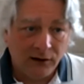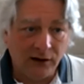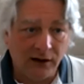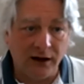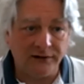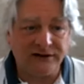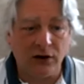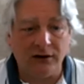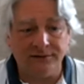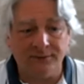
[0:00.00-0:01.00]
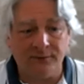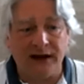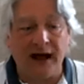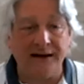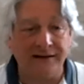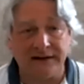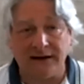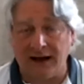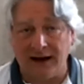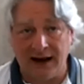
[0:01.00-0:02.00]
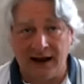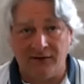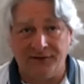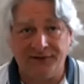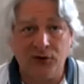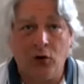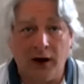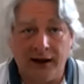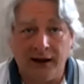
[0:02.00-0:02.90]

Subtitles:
You know, so, but I have coy